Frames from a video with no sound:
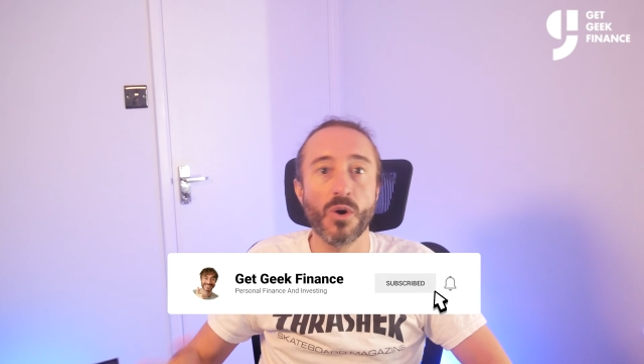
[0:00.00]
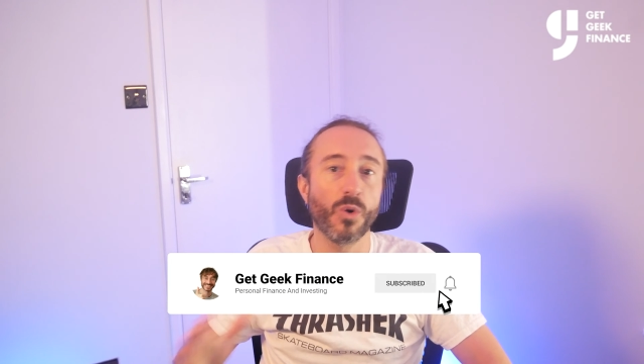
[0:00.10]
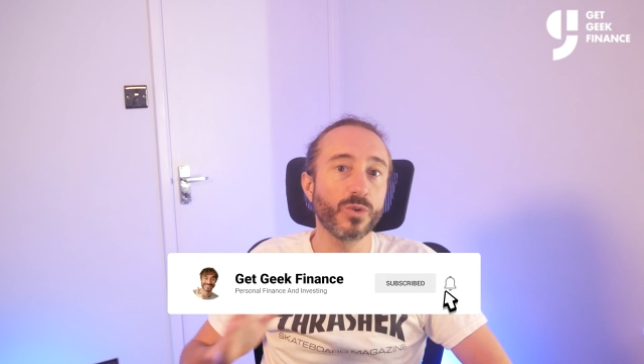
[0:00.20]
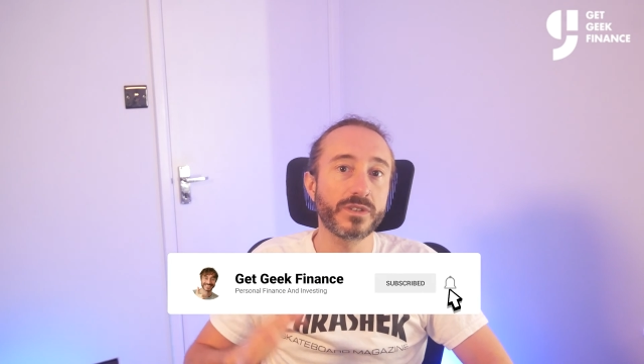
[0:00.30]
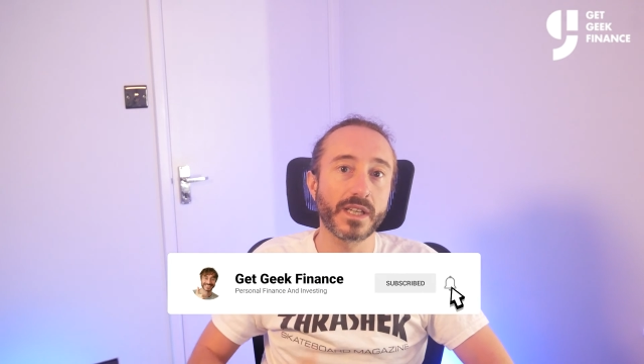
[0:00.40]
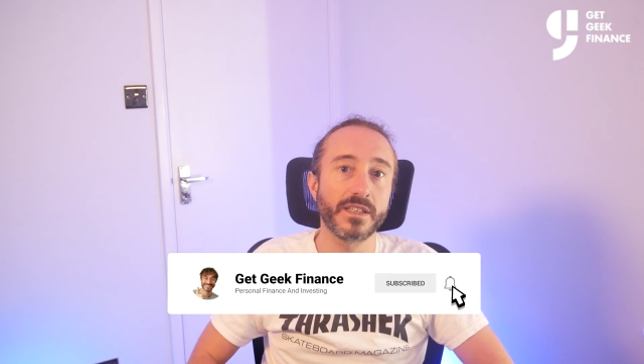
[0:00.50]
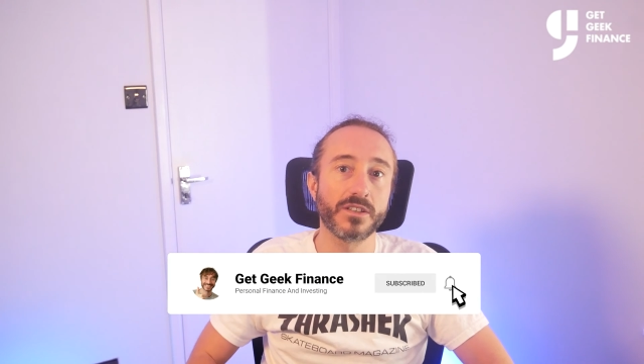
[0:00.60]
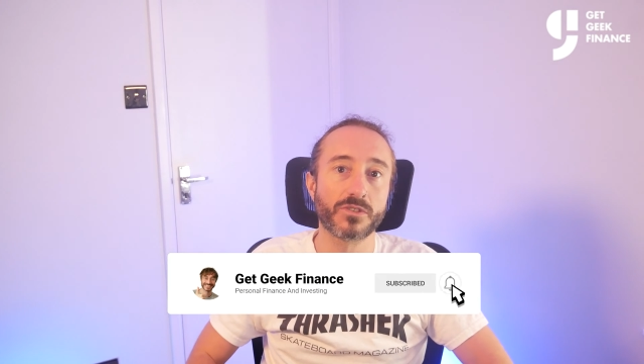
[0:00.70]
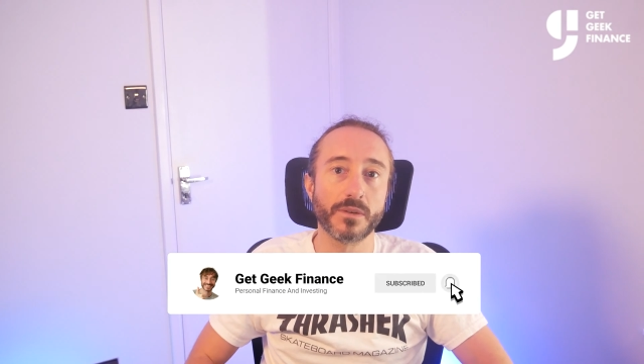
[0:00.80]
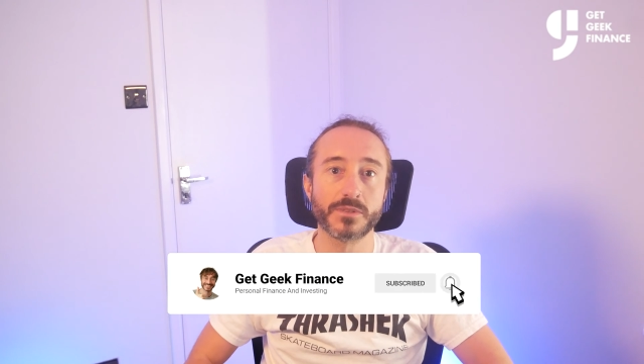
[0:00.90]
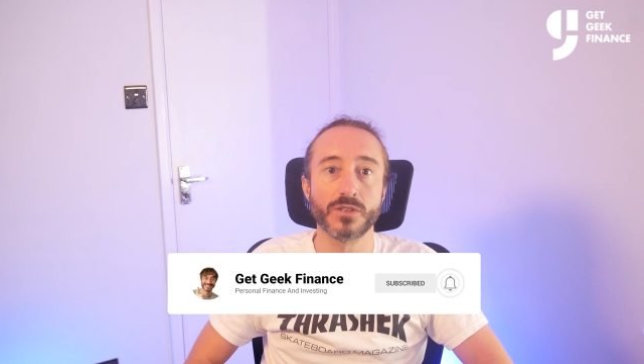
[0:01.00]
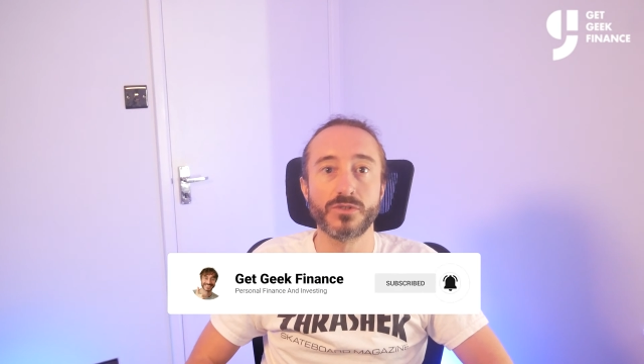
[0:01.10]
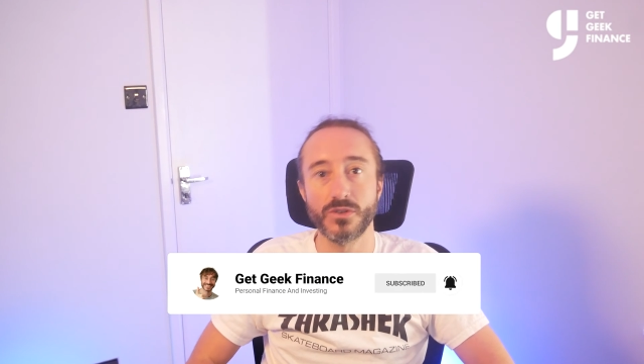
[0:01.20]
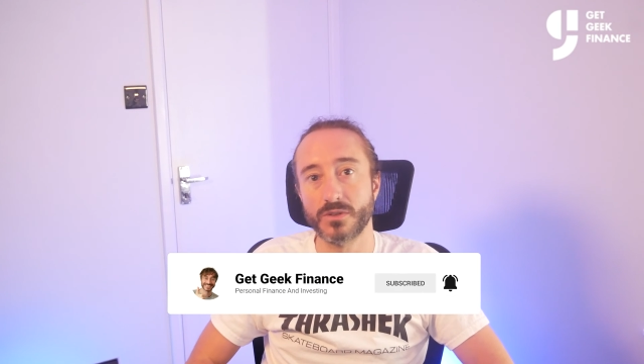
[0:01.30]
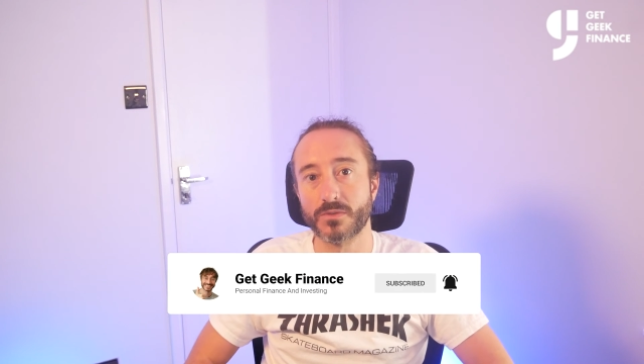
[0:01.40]
or sending your crypto
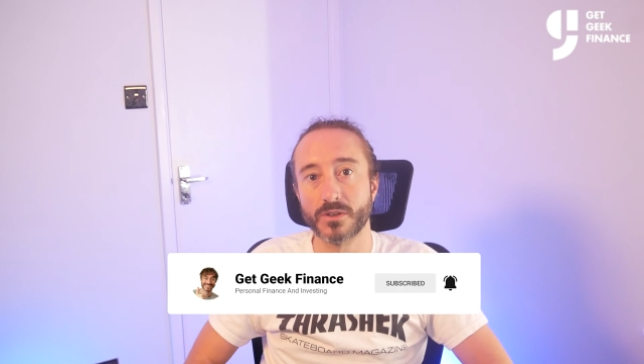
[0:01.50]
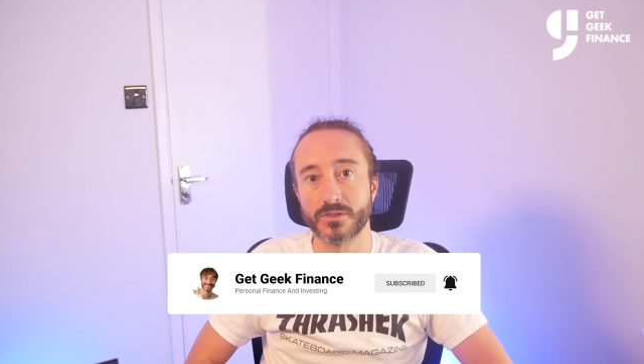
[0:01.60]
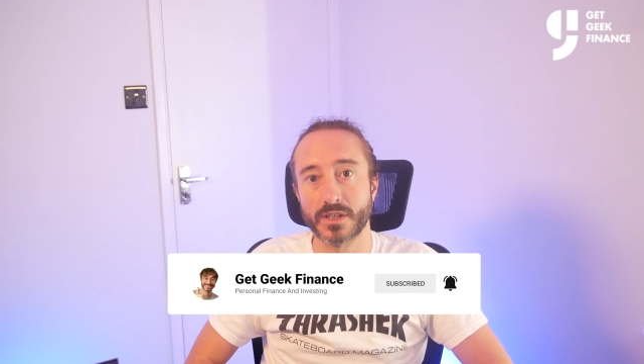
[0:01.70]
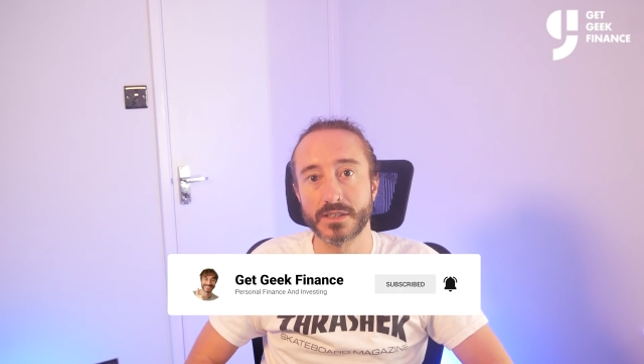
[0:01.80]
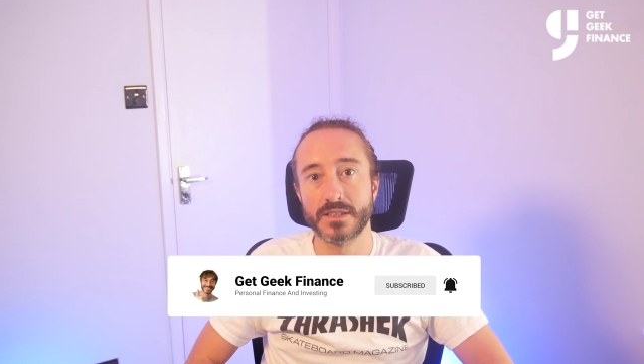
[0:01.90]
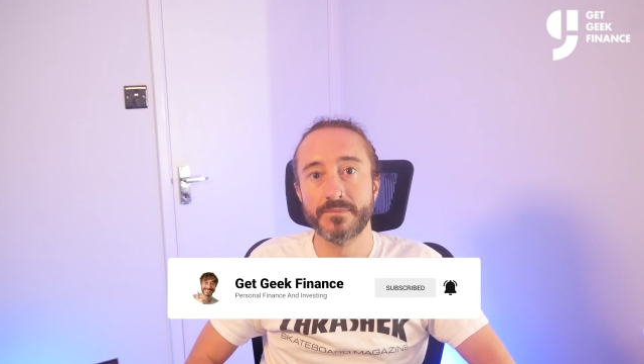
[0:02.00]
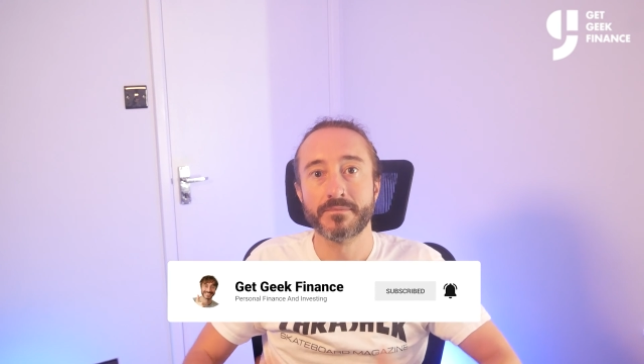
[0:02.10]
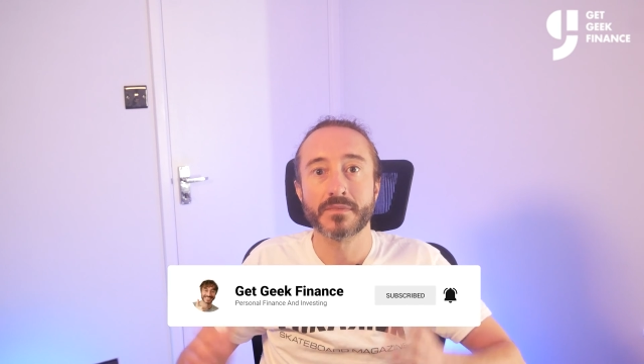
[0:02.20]
to the wrong address.